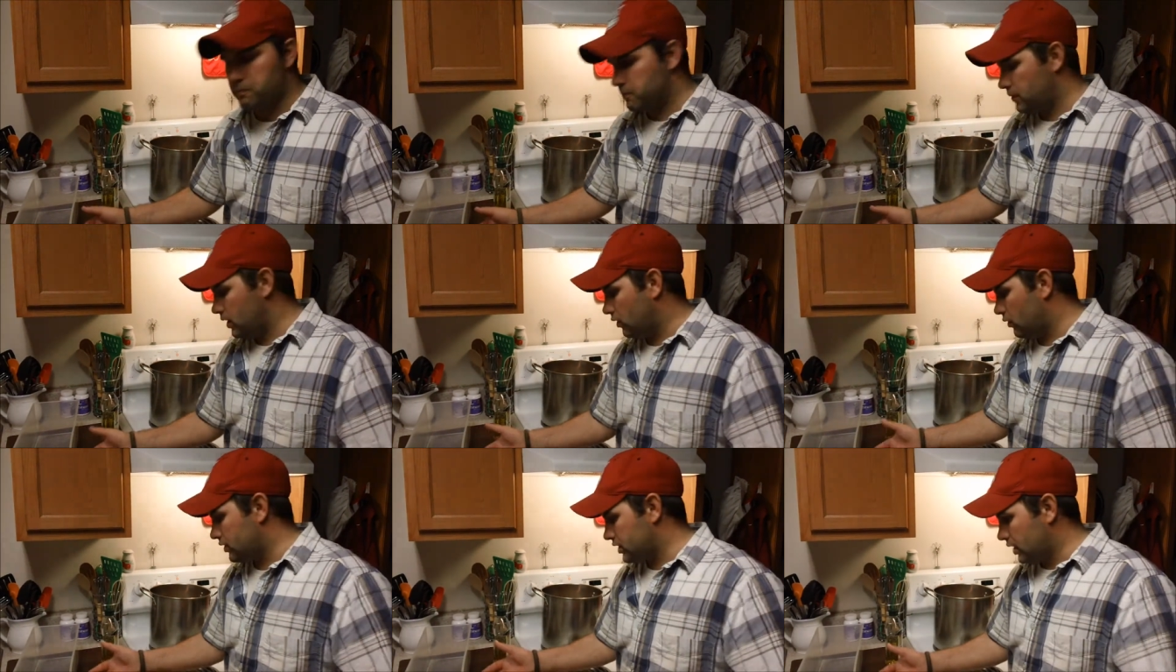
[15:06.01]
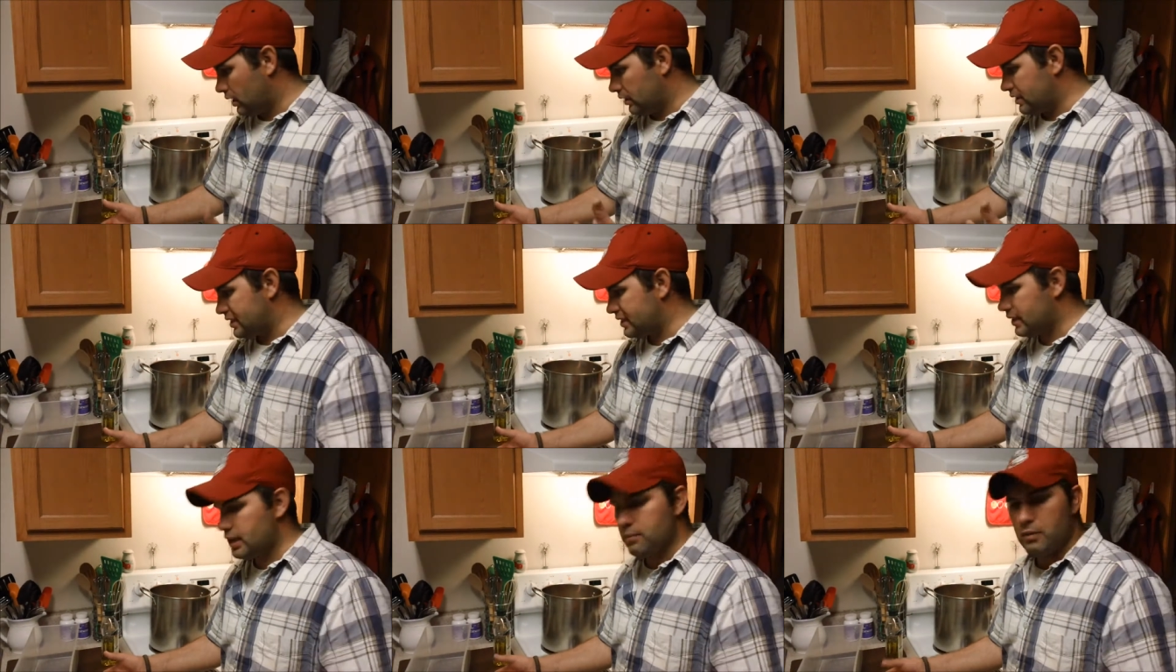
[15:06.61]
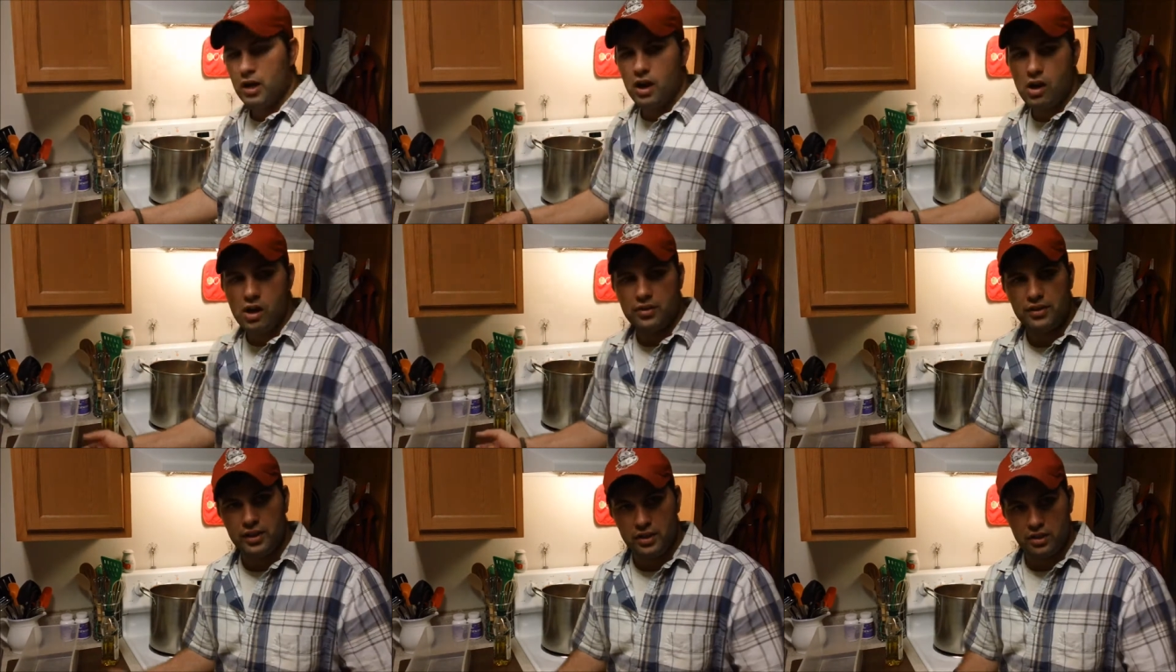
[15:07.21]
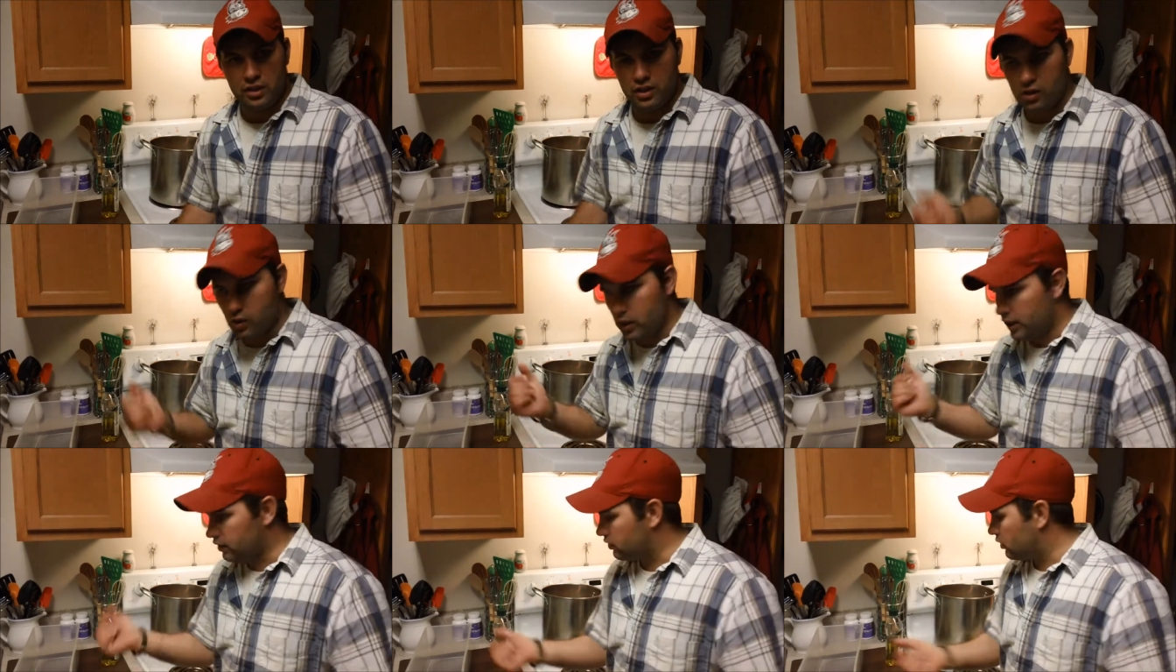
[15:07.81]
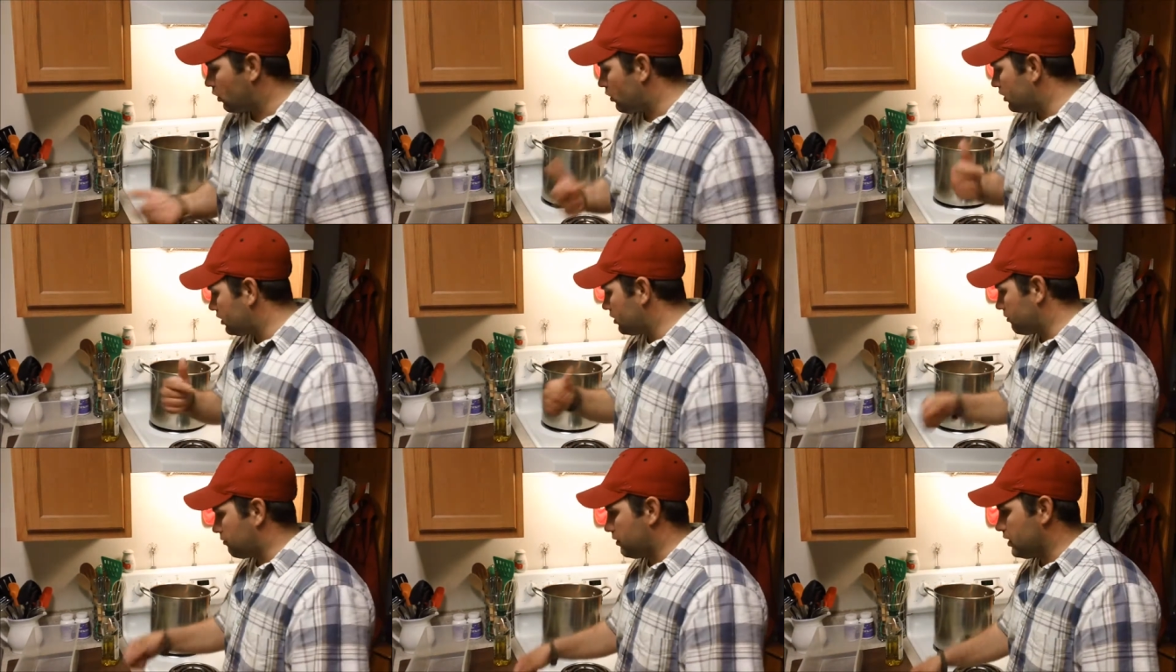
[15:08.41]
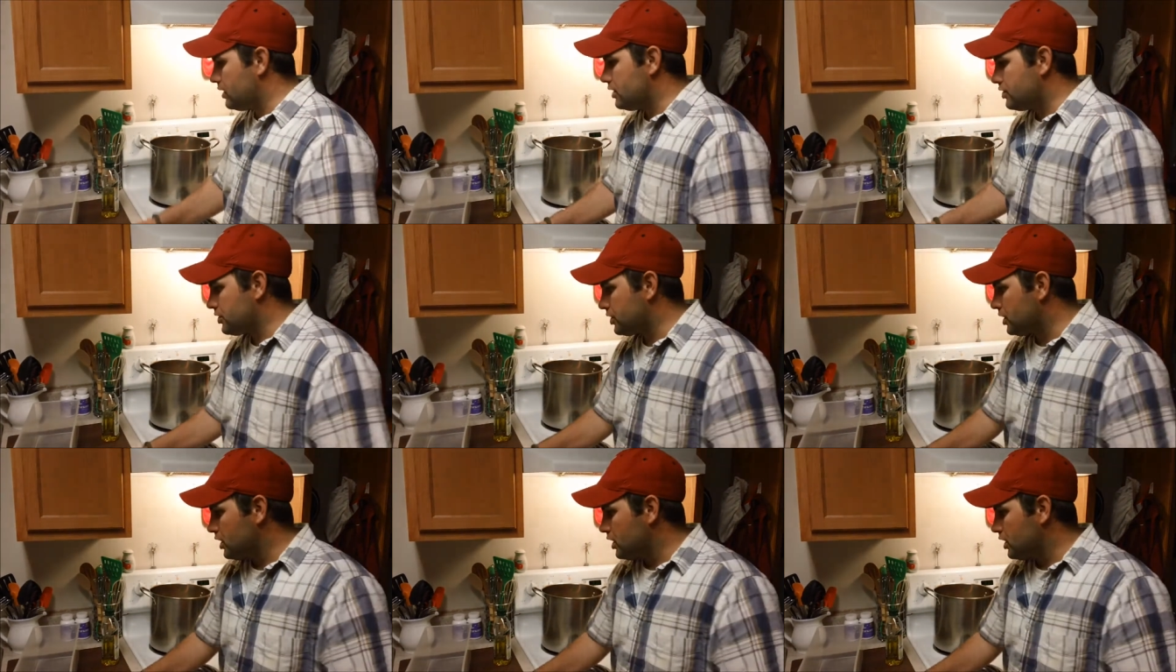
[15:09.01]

you know, it's not steaming hot, then you can go ahead and throw it in your fridge.